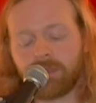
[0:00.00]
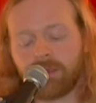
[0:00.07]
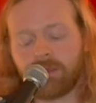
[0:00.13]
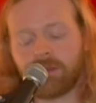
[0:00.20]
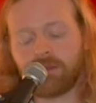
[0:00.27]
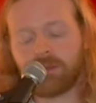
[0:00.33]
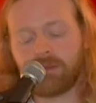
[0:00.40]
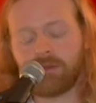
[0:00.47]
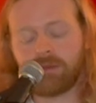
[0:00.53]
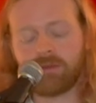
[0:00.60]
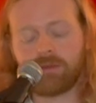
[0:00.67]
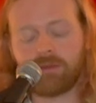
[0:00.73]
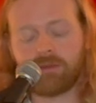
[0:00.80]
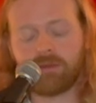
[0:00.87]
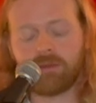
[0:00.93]
yeah, I'll
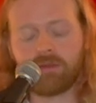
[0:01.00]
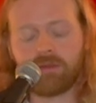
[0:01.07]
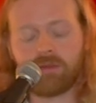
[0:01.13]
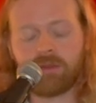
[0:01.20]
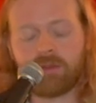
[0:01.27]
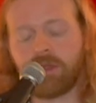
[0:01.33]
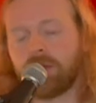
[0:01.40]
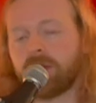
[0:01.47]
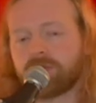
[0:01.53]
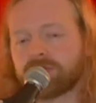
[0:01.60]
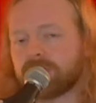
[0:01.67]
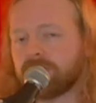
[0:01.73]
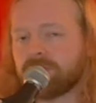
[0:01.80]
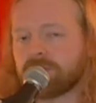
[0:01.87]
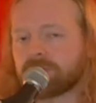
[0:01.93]
save this one for the next video.
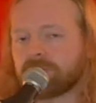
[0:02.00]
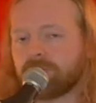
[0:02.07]
But